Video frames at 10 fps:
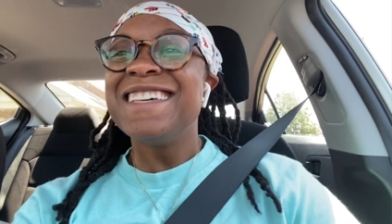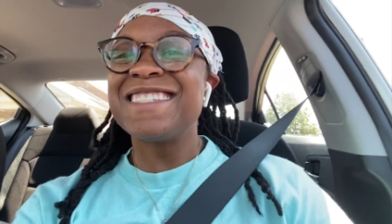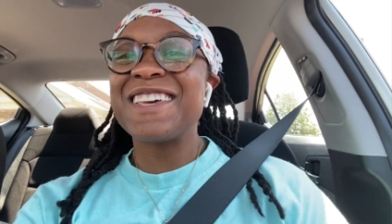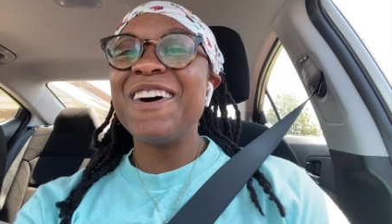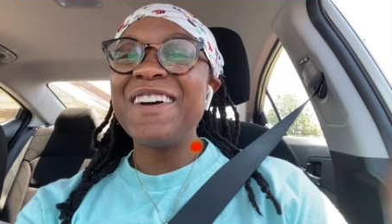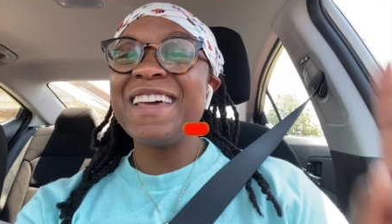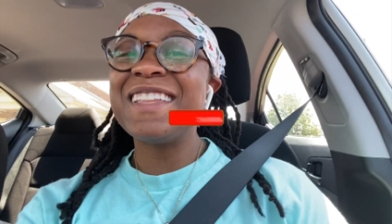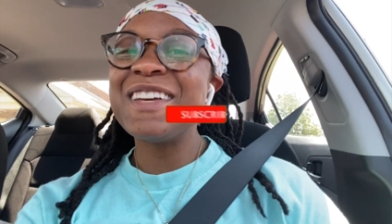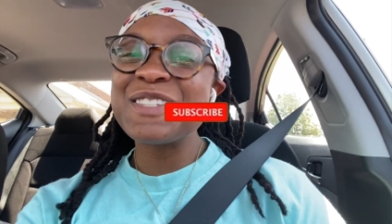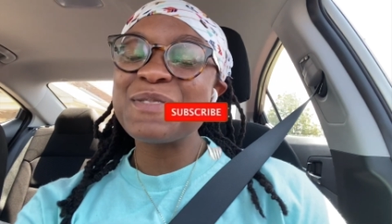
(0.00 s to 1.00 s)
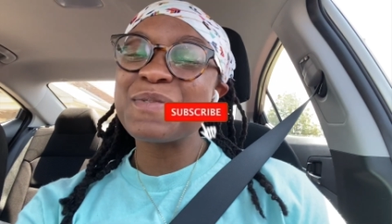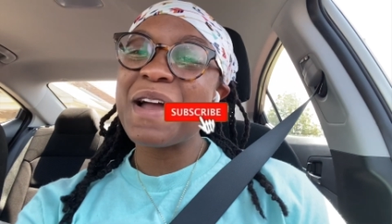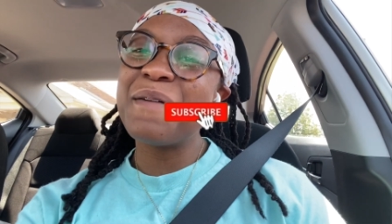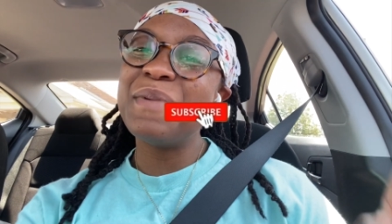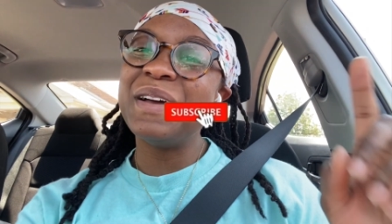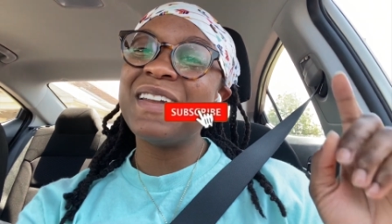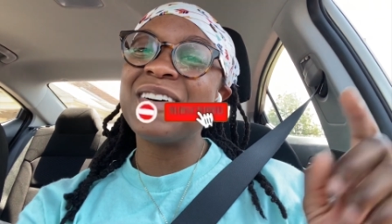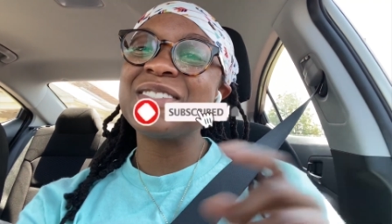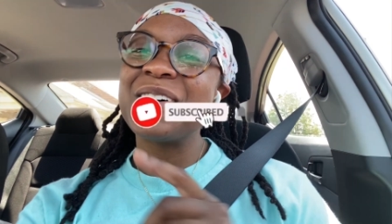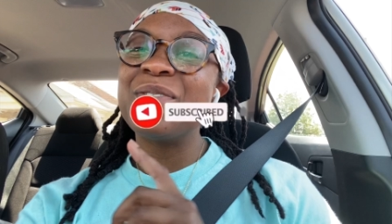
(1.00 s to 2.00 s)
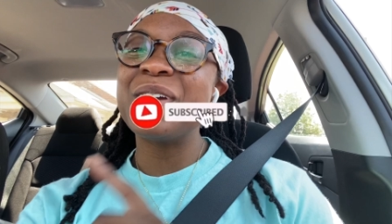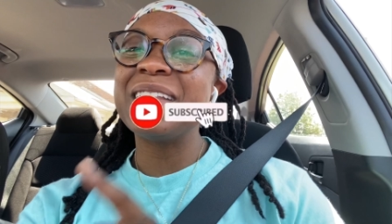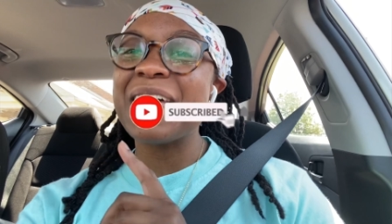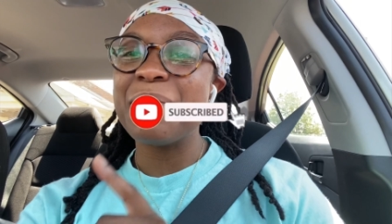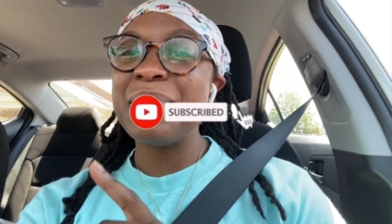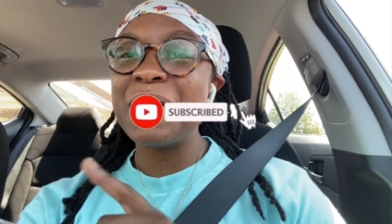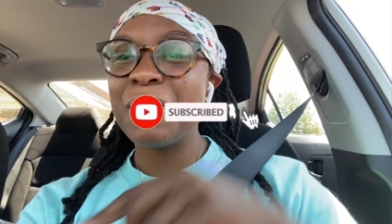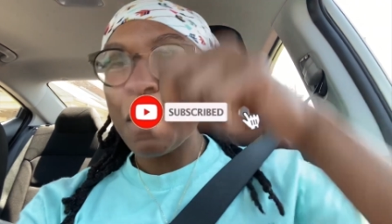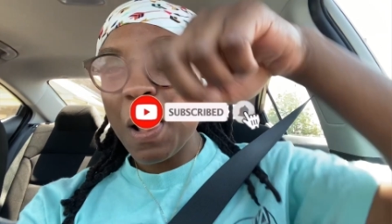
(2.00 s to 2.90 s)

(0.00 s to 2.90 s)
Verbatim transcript: so hit that subscribe button. Also ring that bell